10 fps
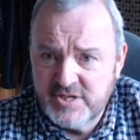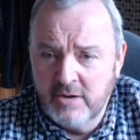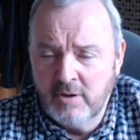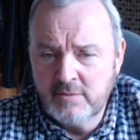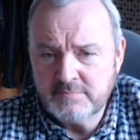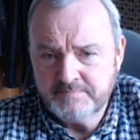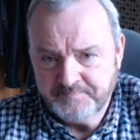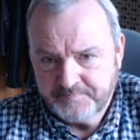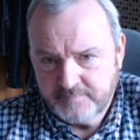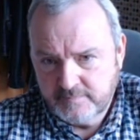total.
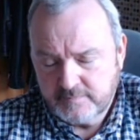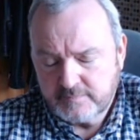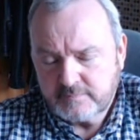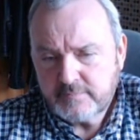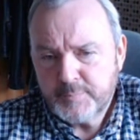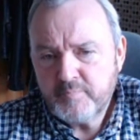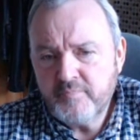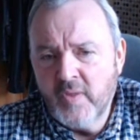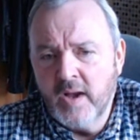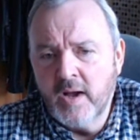
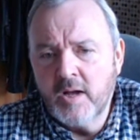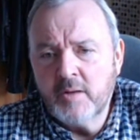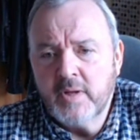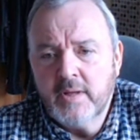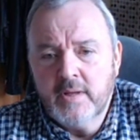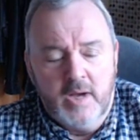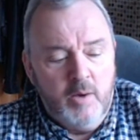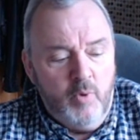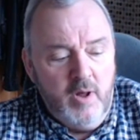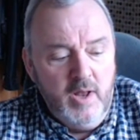And
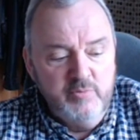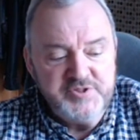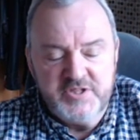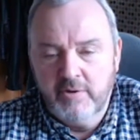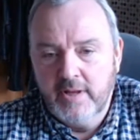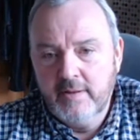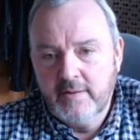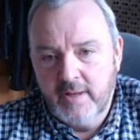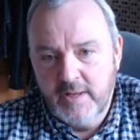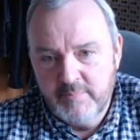while I was doing
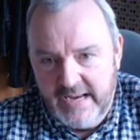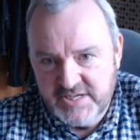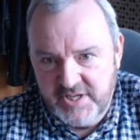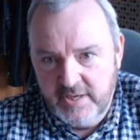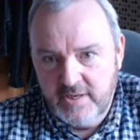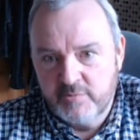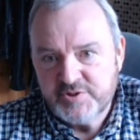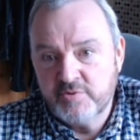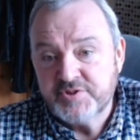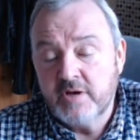the magazine, I
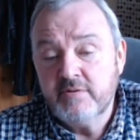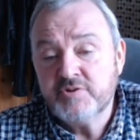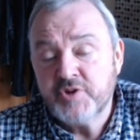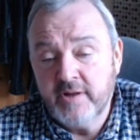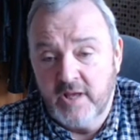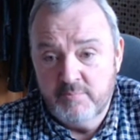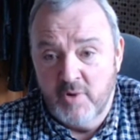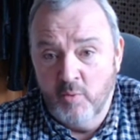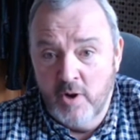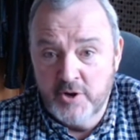was also trying to keep
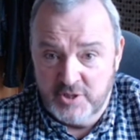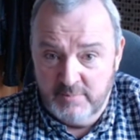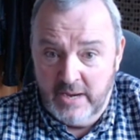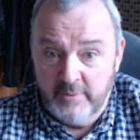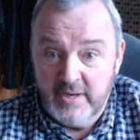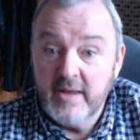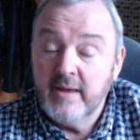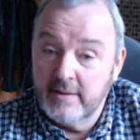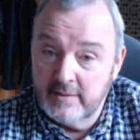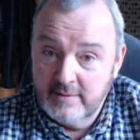my workshop going
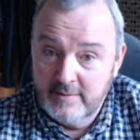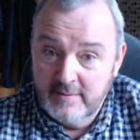here.